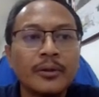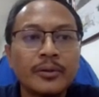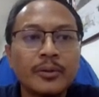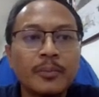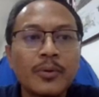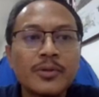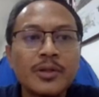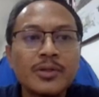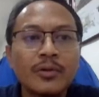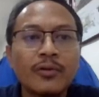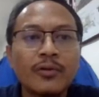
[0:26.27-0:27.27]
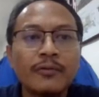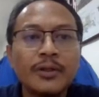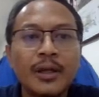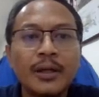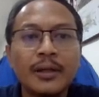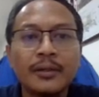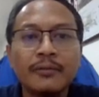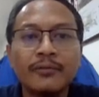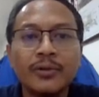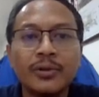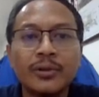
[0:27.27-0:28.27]
The process of converting light
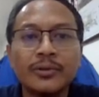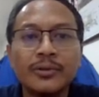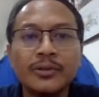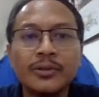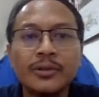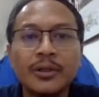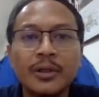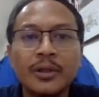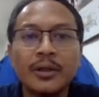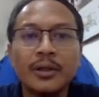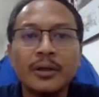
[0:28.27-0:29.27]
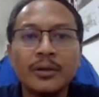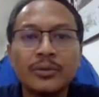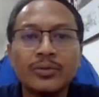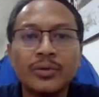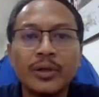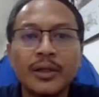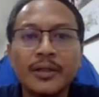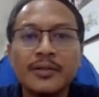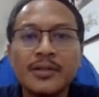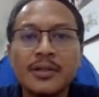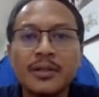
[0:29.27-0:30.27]
photons to
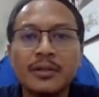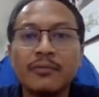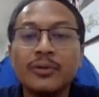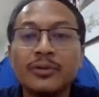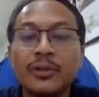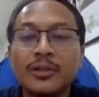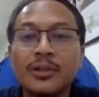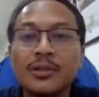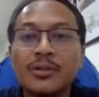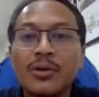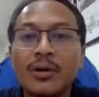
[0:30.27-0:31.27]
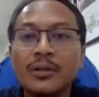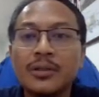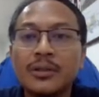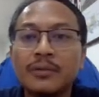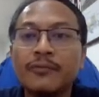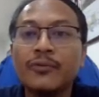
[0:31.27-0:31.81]
electricity voltage is called the